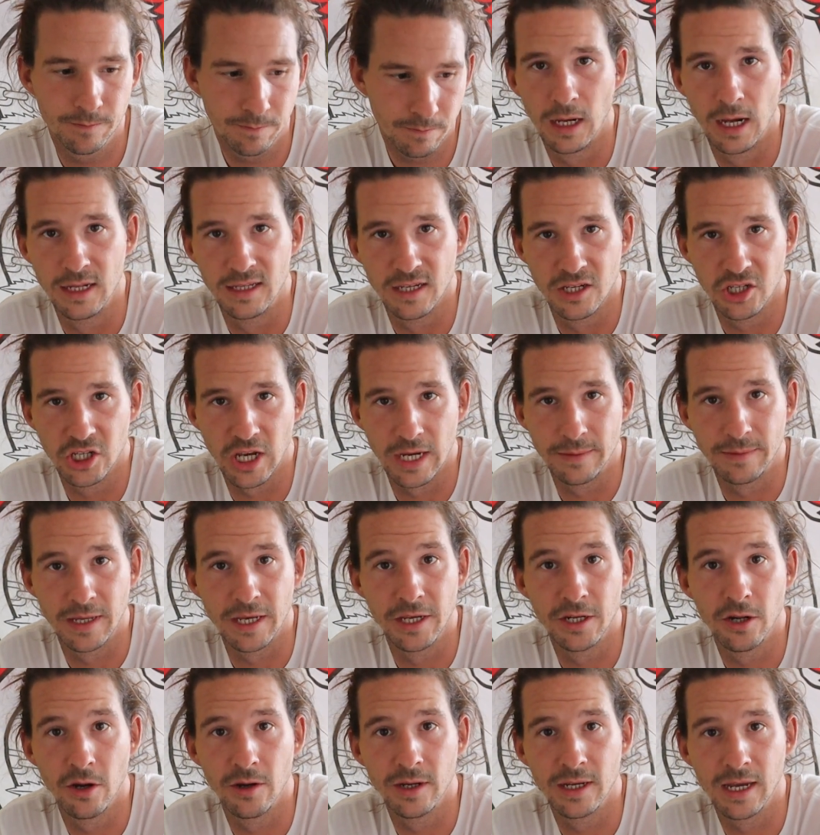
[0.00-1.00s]
It's a shame that
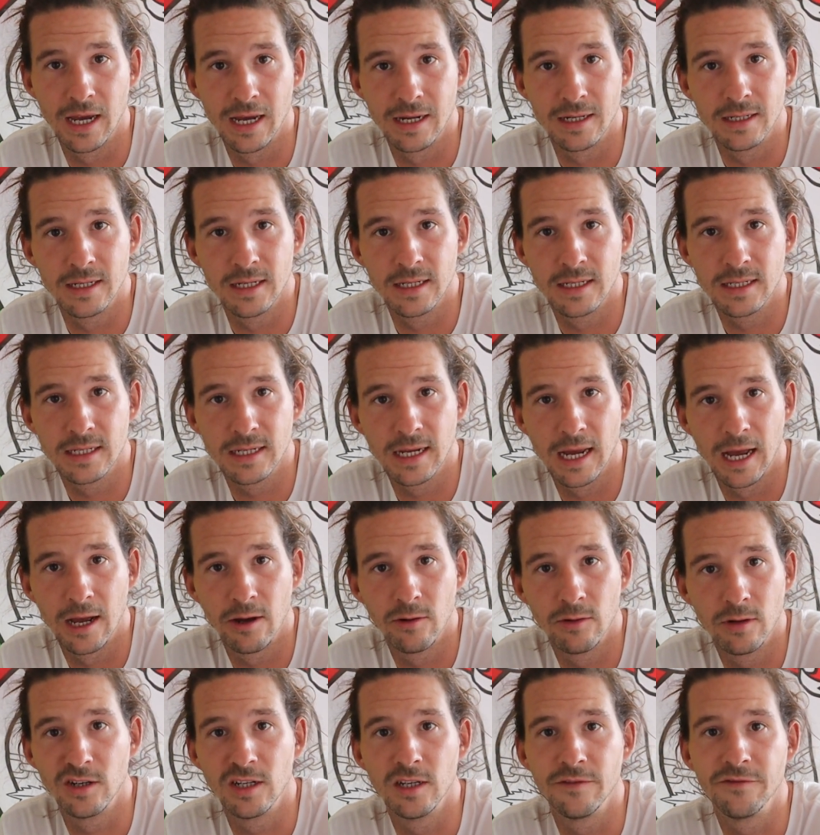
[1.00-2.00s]
you don't get a
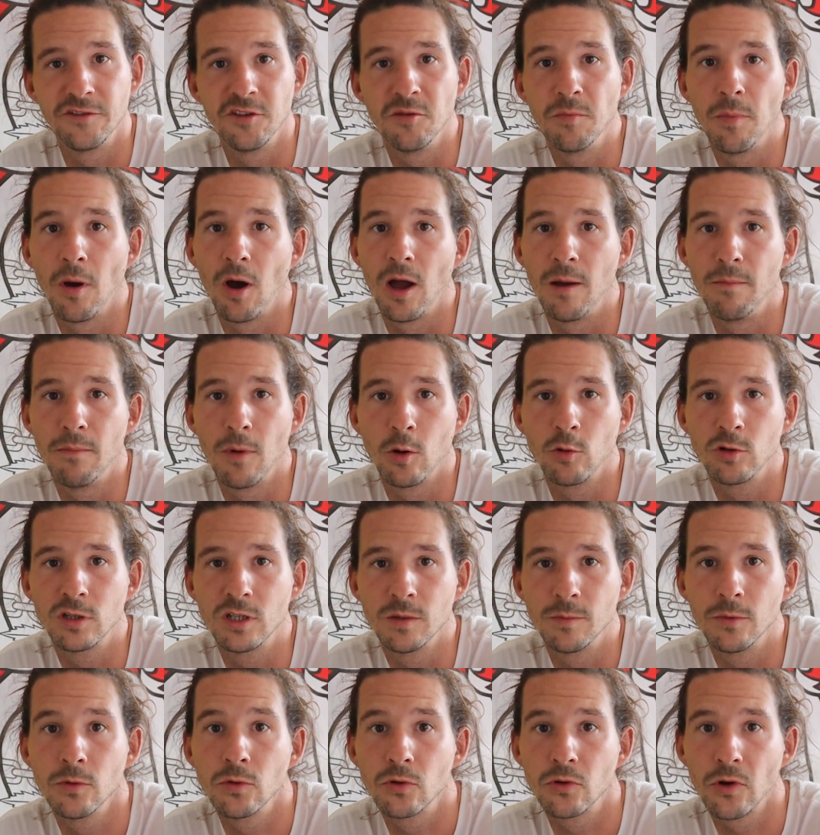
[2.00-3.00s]
discount if you buy
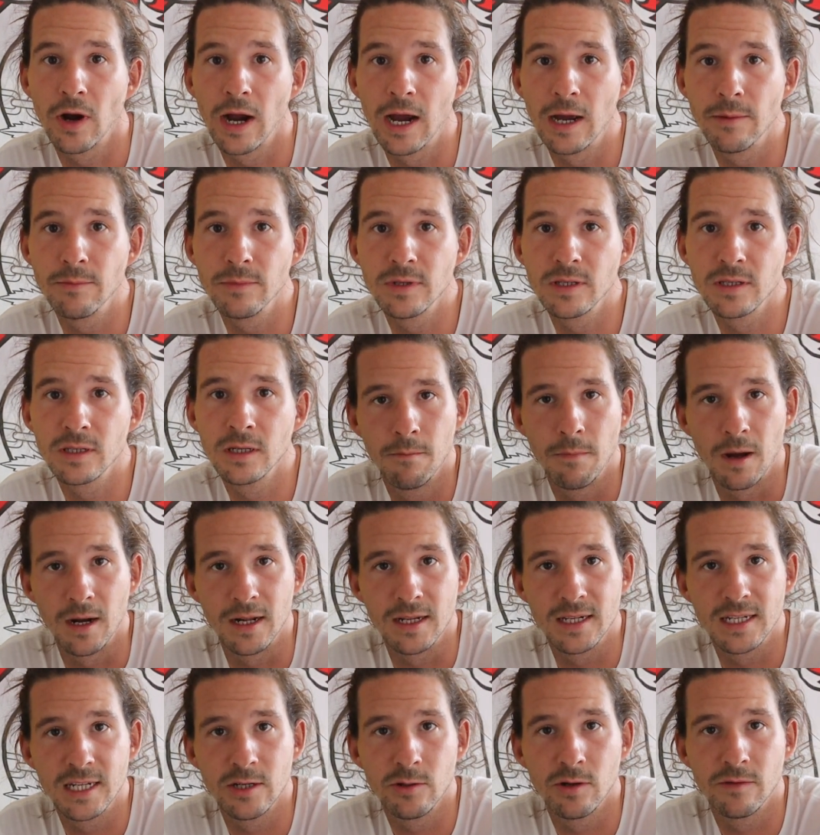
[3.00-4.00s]
multiple grams, but
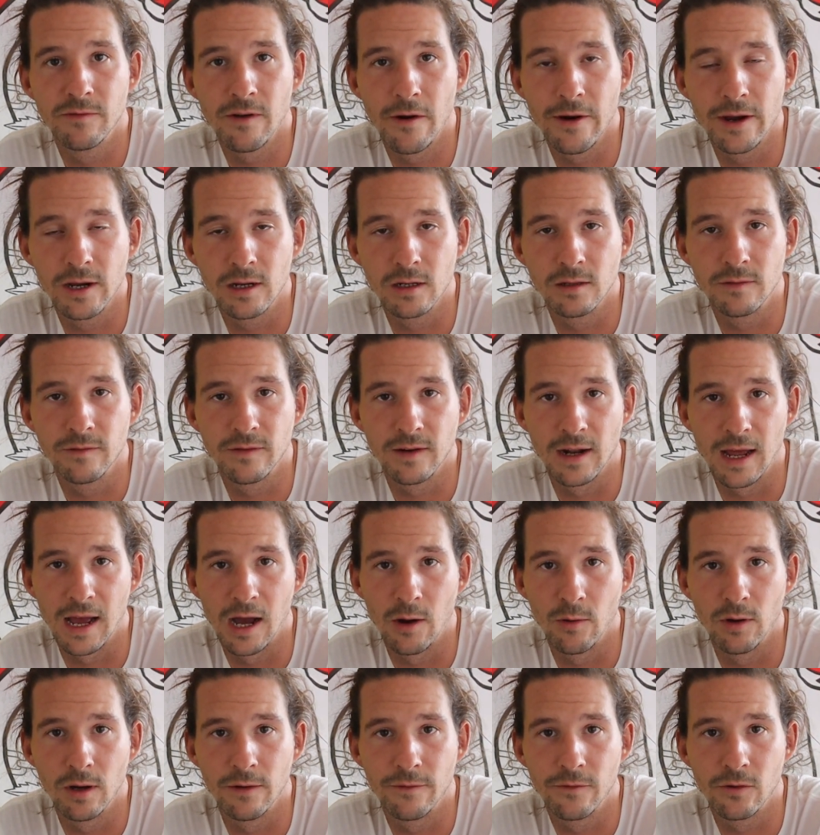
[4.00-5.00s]
it's still a very good
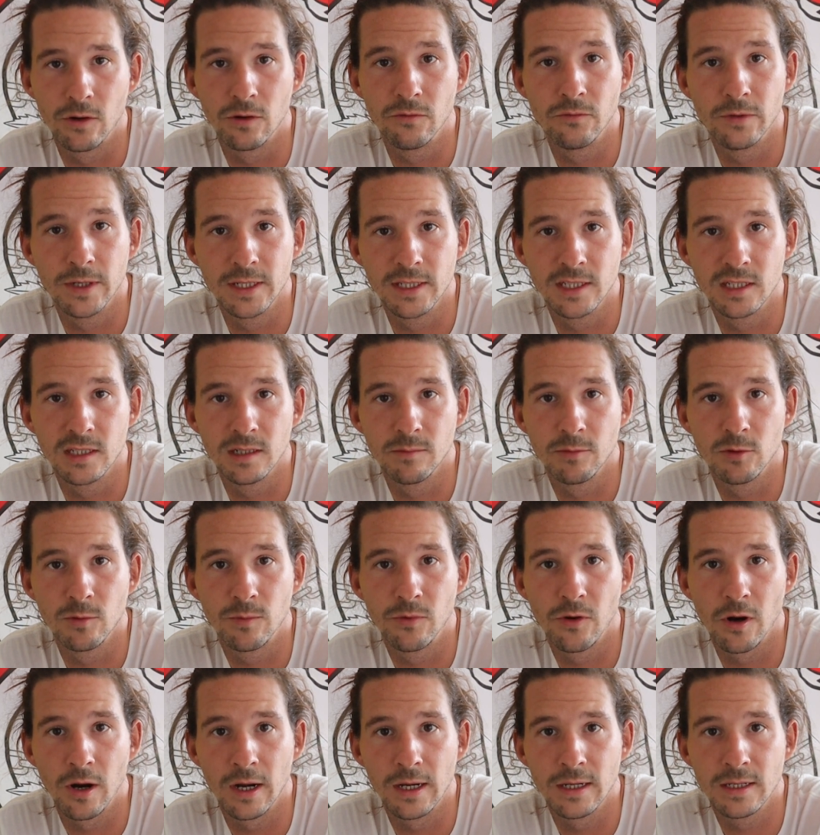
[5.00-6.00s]
flower for a reasonable
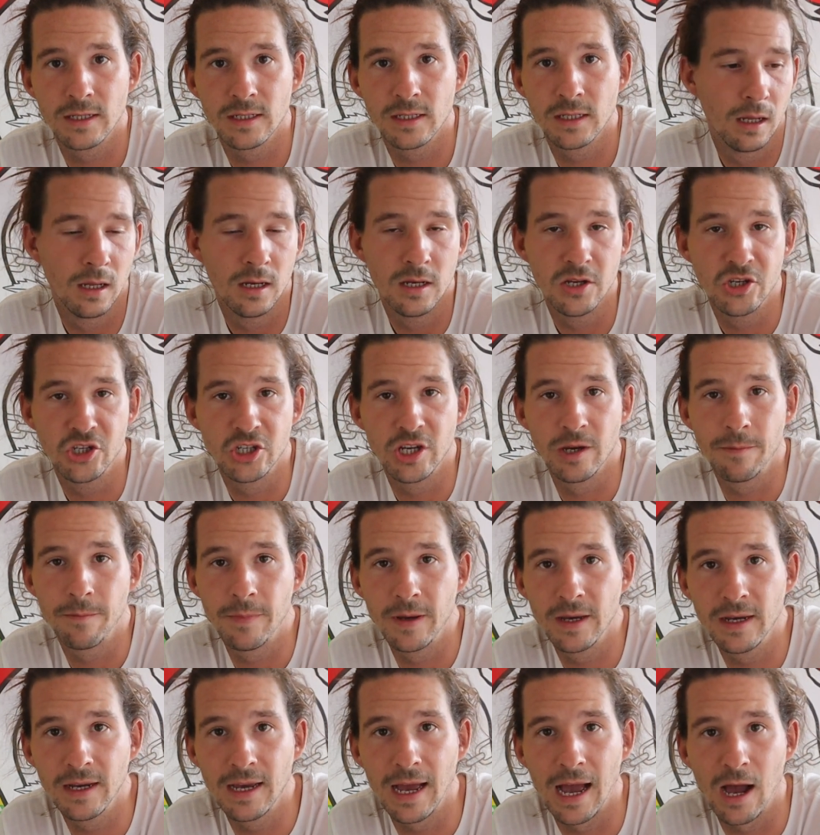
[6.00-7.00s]
price.
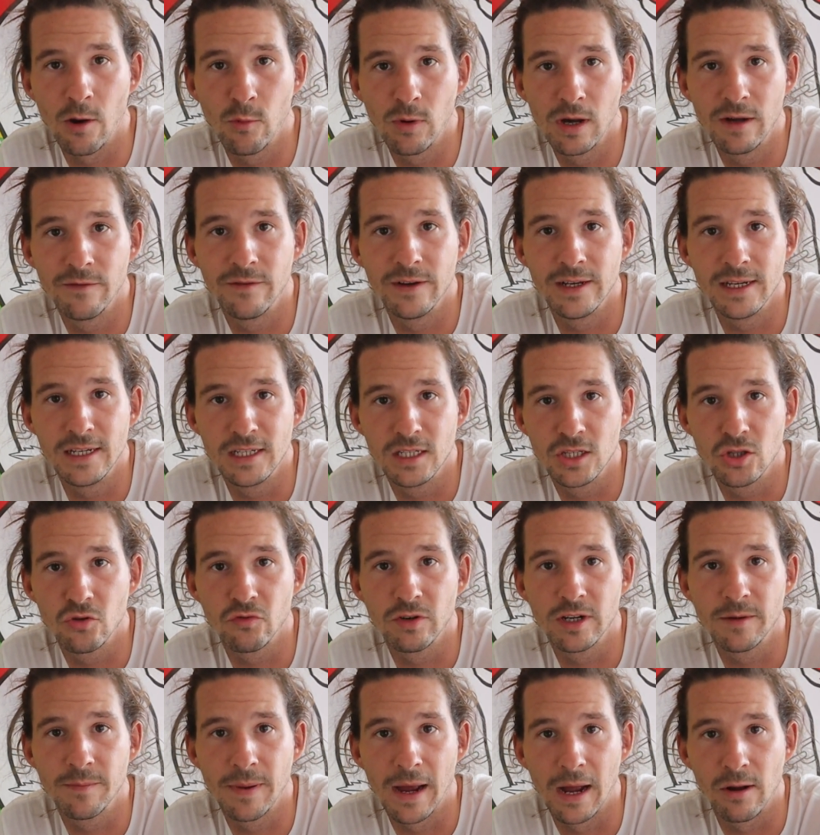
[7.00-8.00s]
Shipping, however, is
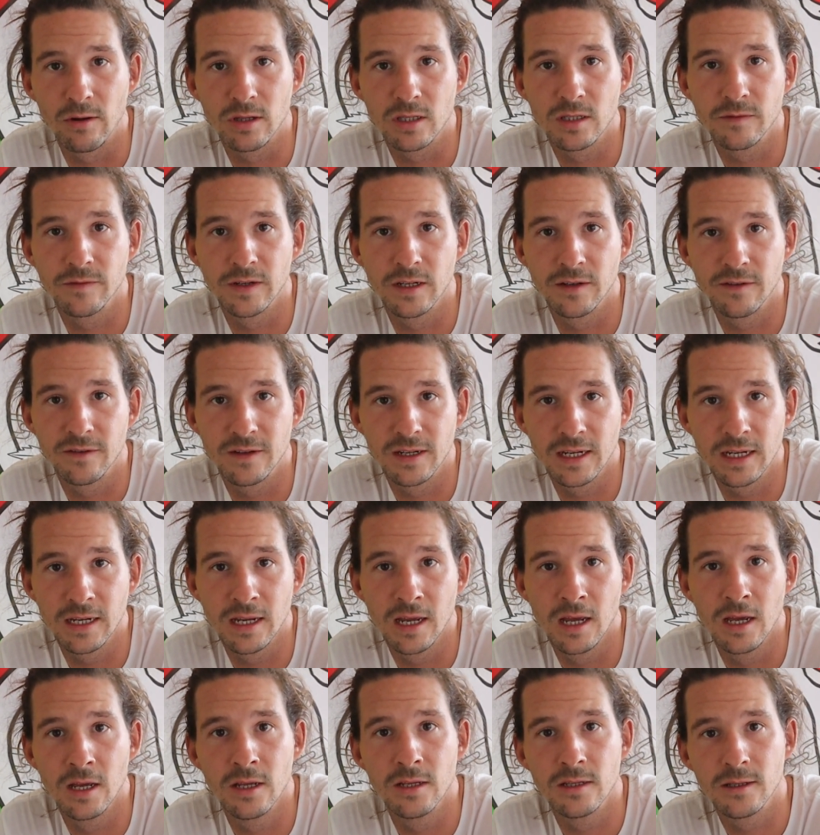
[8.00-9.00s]
£3.50,
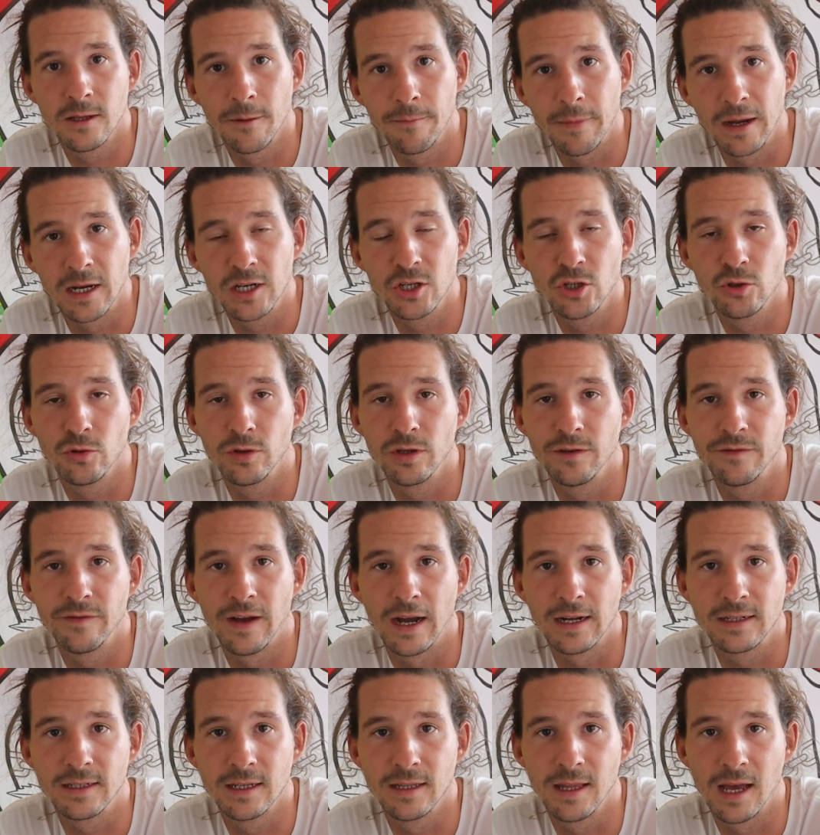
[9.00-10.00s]
so make sure you
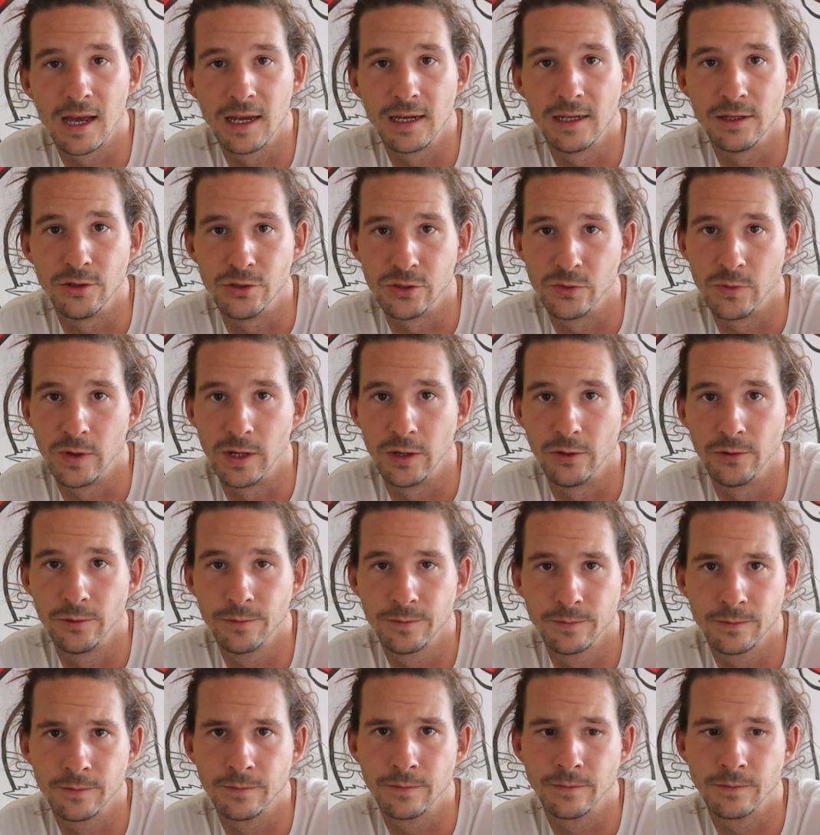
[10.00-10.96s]
factor that in as well.